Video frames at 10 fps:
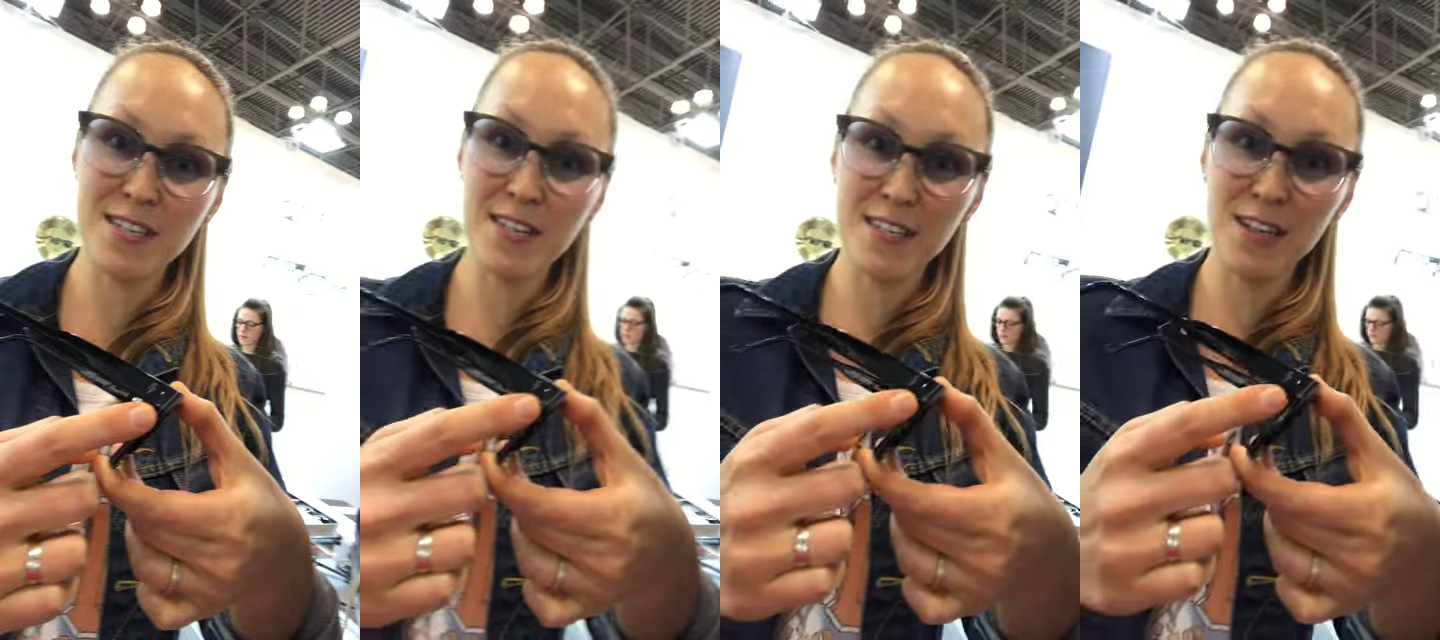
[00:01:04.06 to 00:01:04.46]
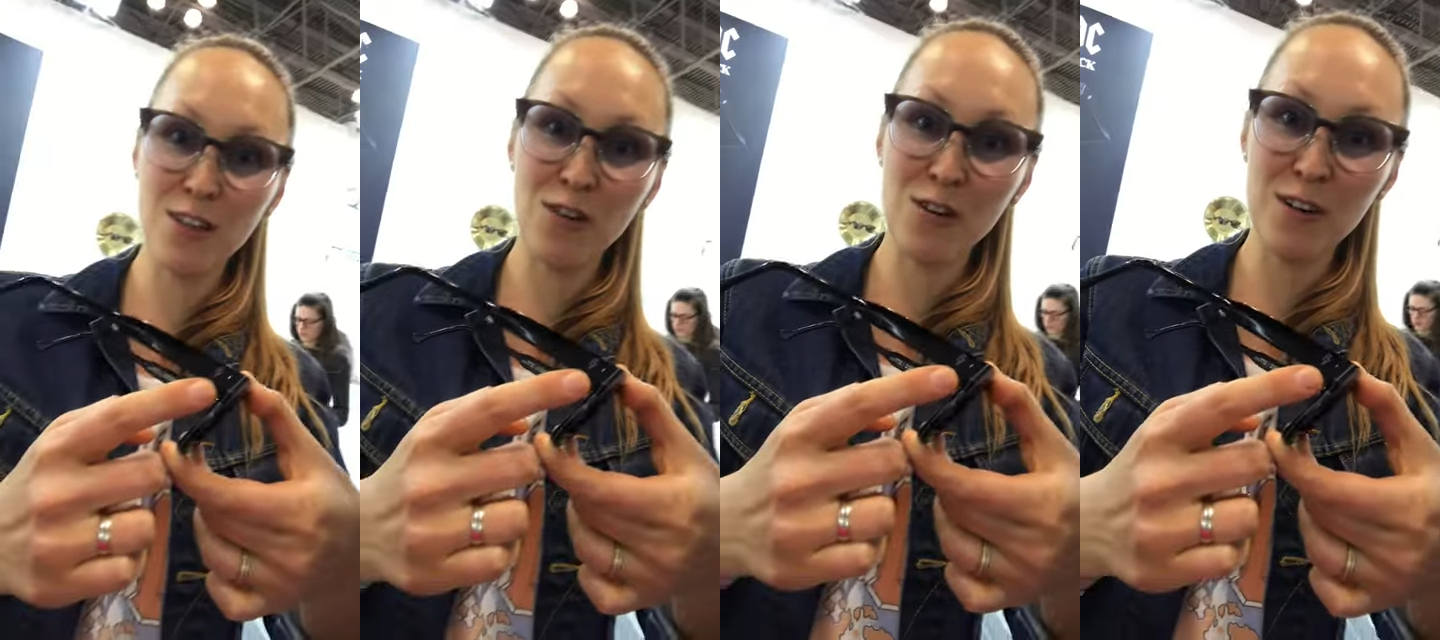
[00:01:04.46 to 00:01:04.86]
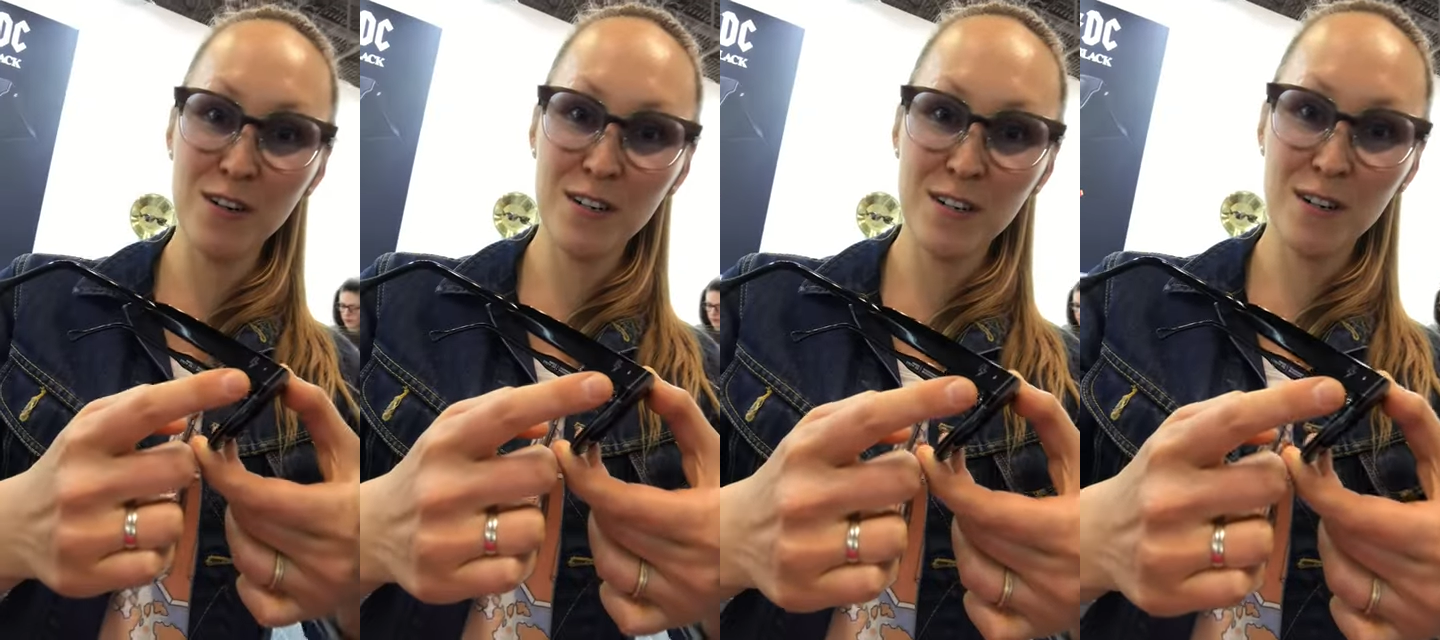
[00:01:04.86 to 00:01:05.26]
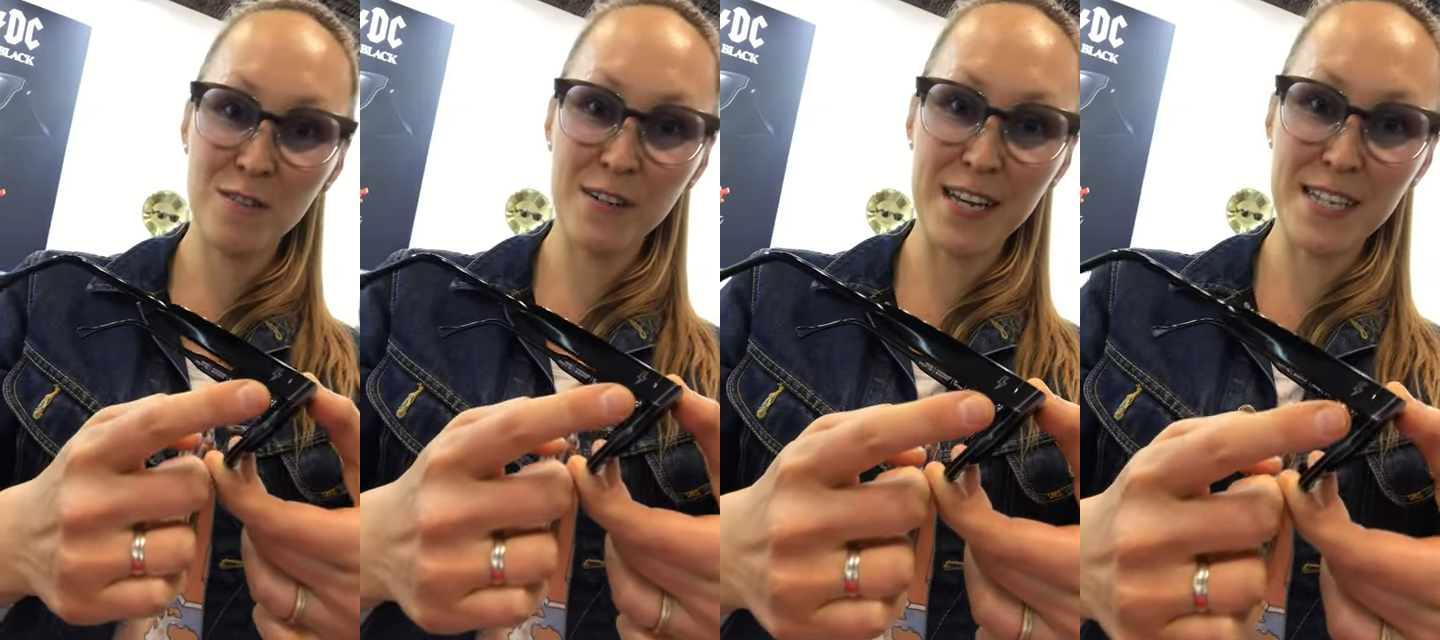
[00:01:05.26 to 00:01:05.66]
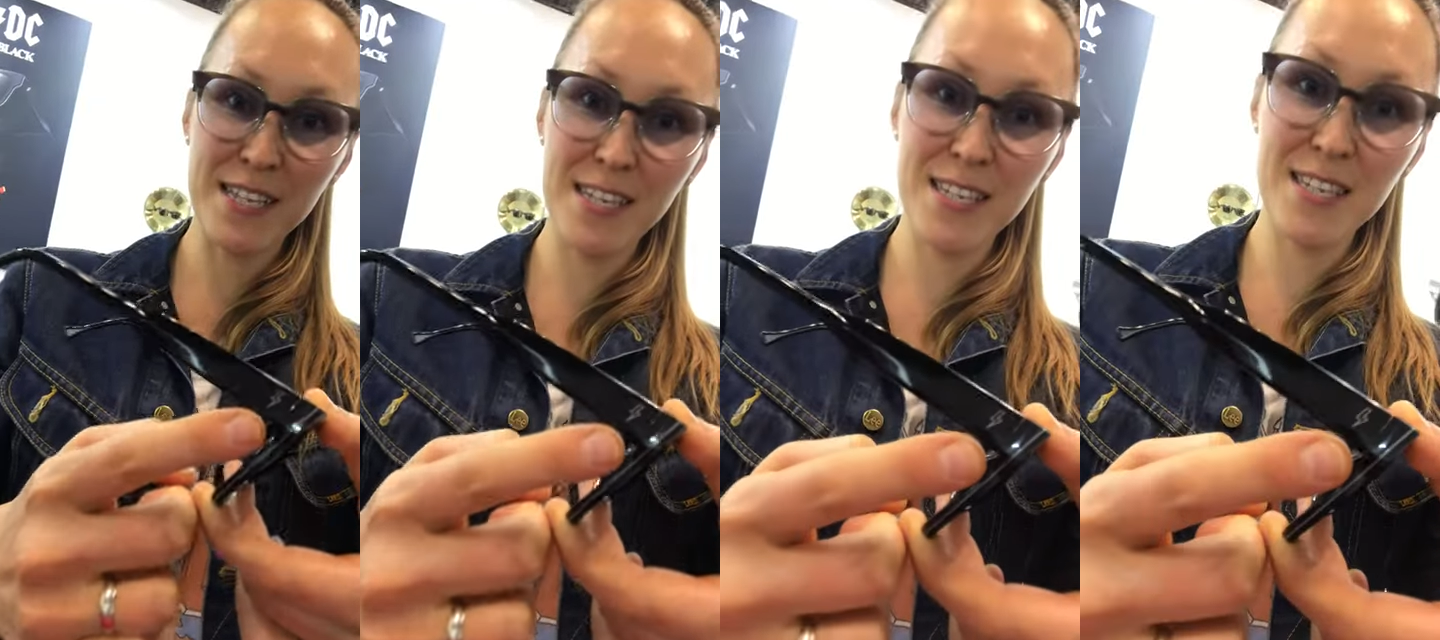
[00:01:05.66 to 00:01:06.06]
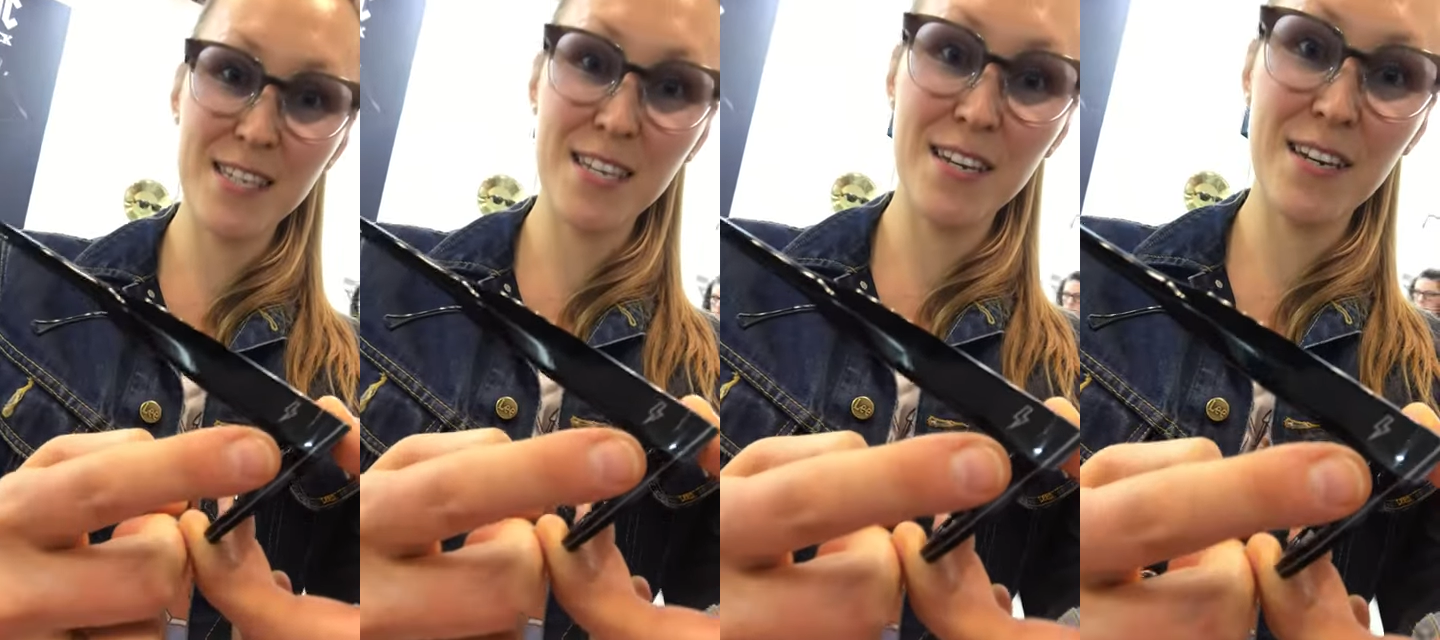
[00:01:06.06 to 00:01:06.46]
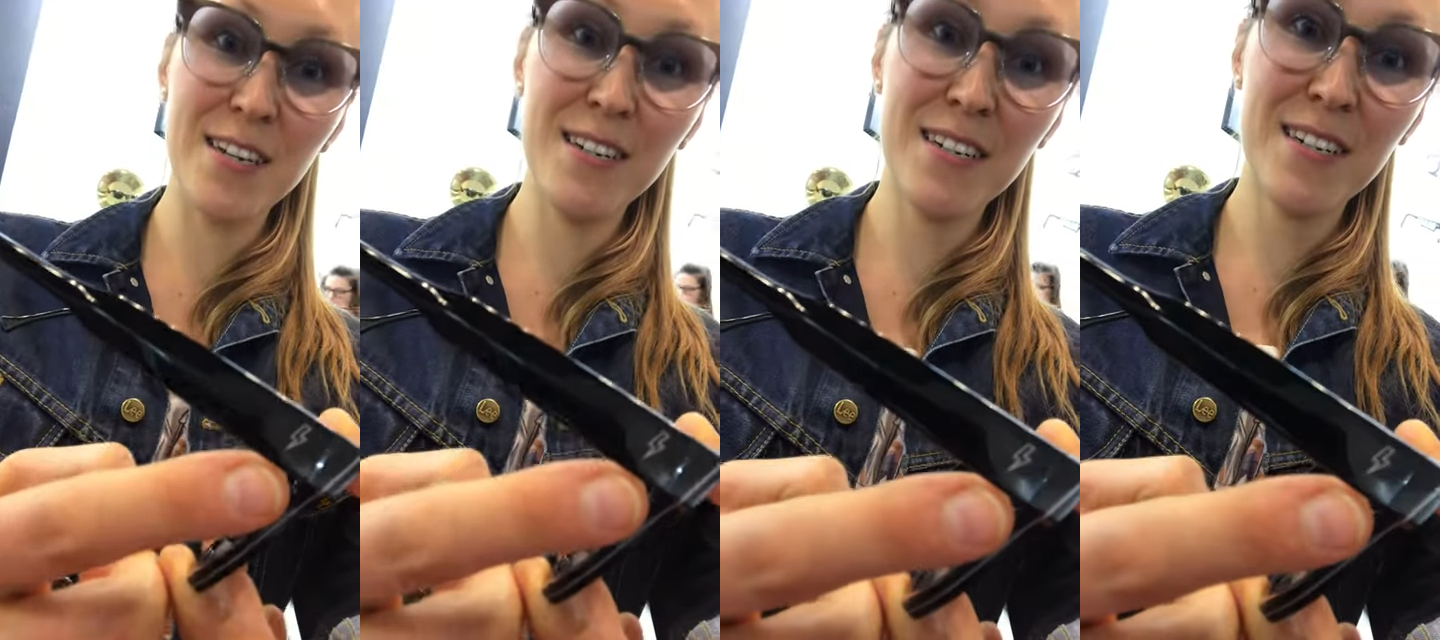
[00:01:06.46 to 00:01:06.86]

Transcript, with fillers: see little logo of AC/DC here